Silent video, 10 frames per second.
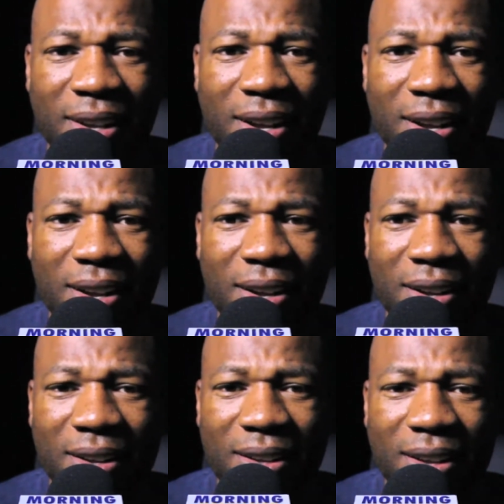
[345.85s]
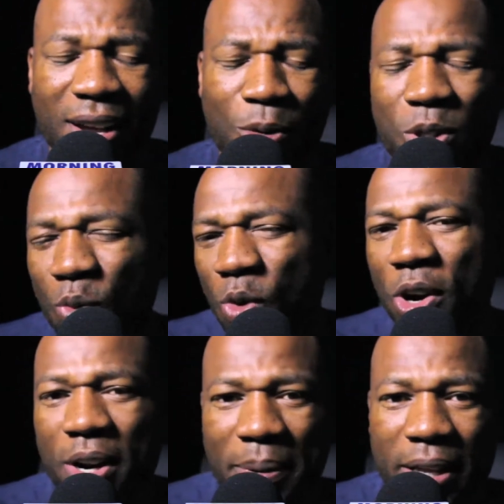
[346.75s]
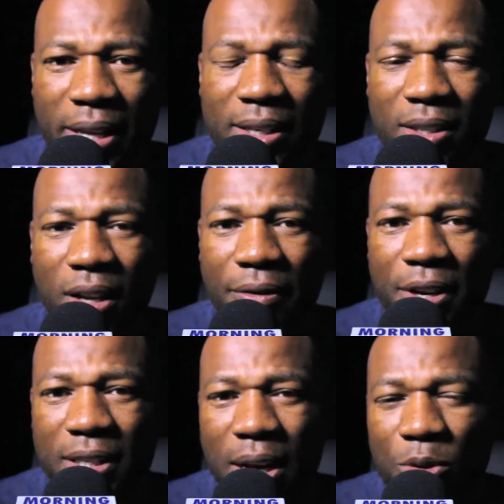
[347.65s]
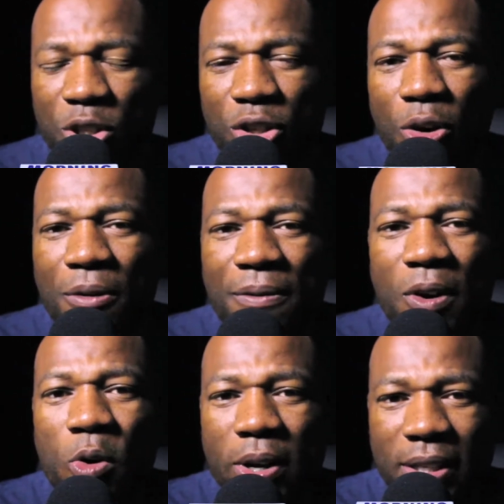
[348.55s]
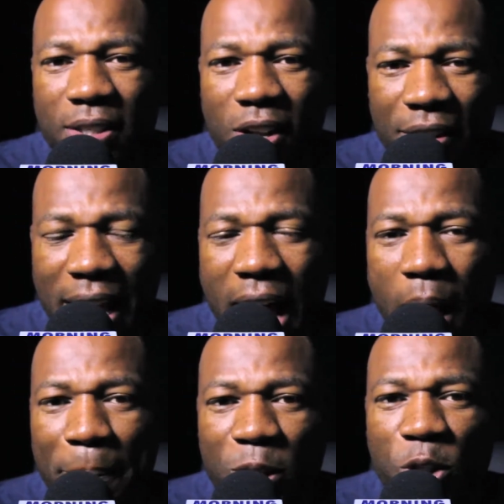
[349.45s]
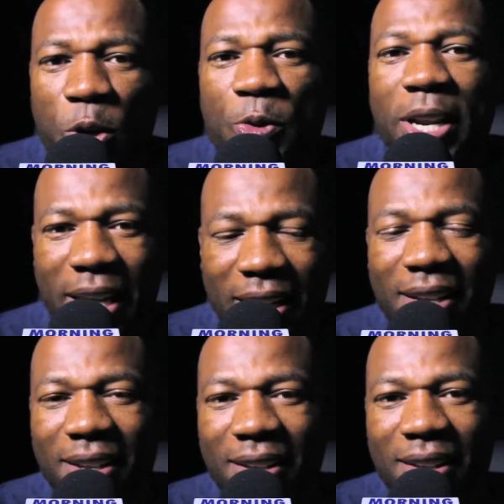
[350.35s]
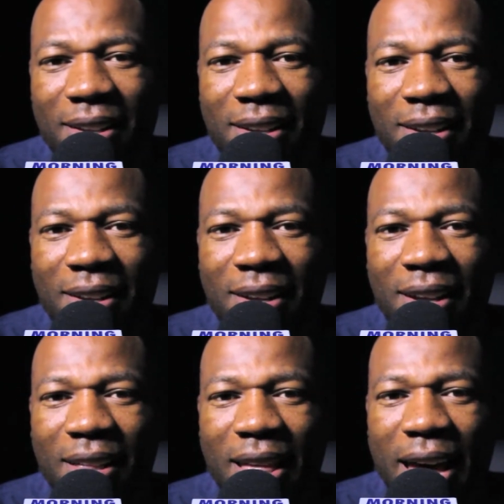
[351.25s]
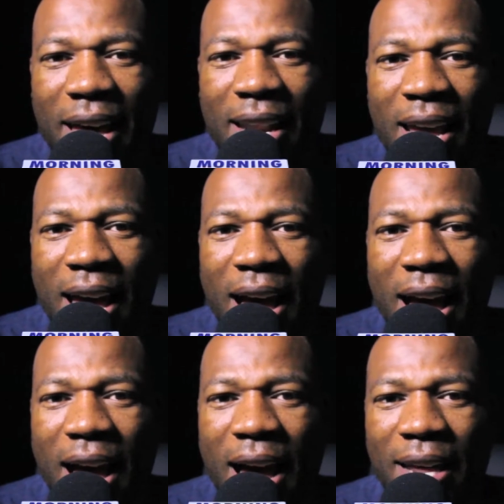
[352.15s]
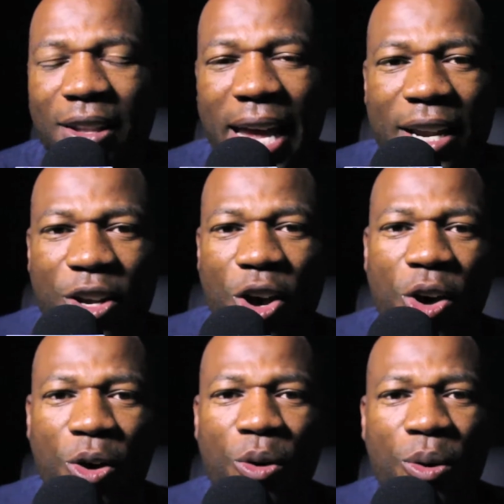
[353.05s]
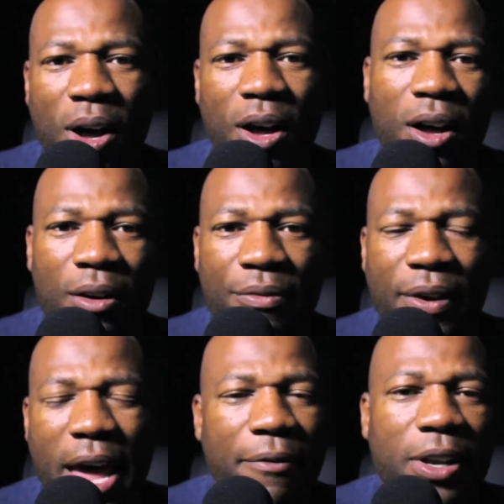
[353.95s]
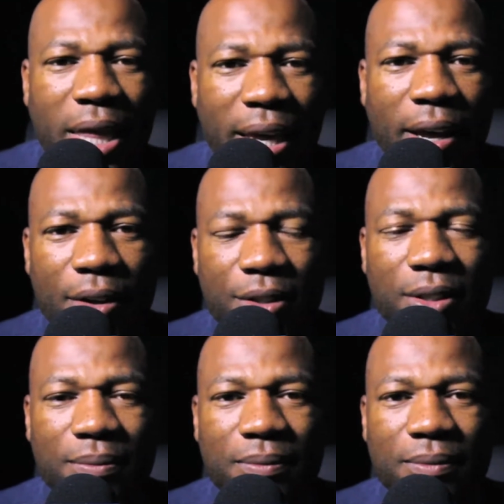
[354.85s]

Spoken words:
I wasn't worried about that stuff because I was so focused on the opportunity that I let go of everything else.